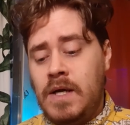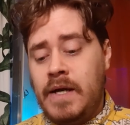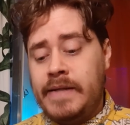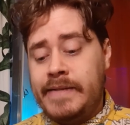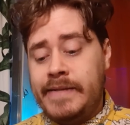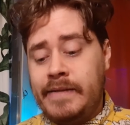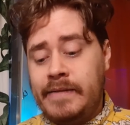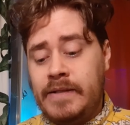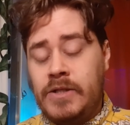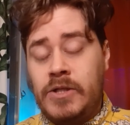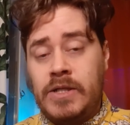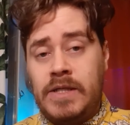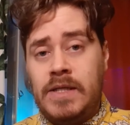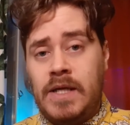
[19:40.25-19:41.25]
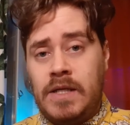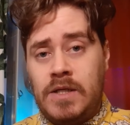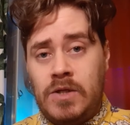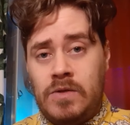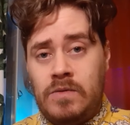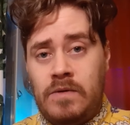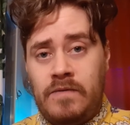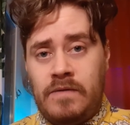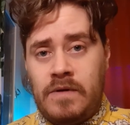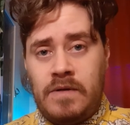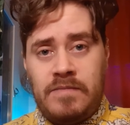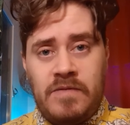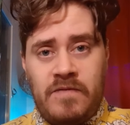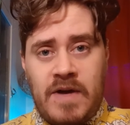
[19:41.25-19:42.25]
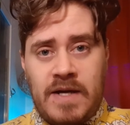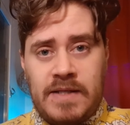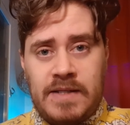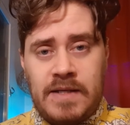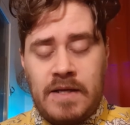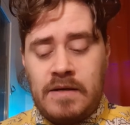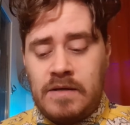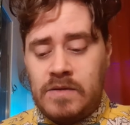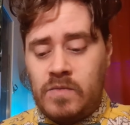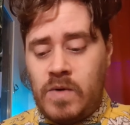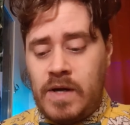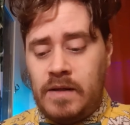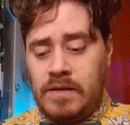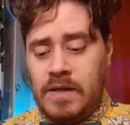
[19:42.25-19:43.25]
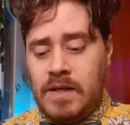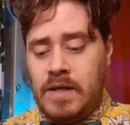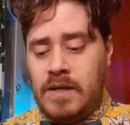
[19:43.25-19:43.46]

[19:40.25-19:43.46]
Ideally, she and you have already been vaccinated as well,